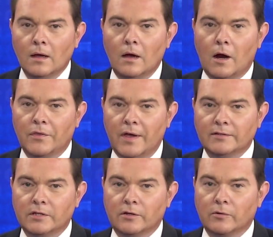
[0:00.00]
Our
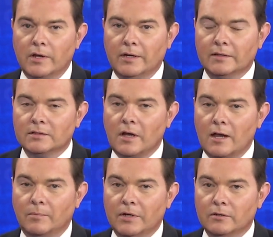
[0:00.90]
thanks to Karina.
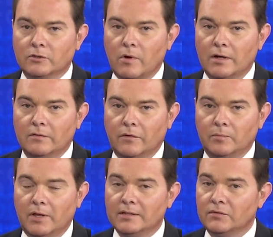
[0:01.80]
Scott Beard's running for
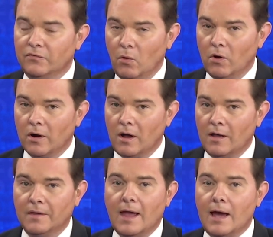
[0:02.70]
place four
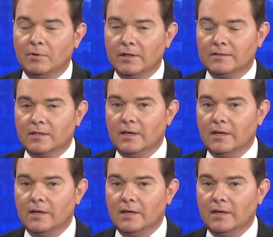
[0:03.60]
on the Abilene City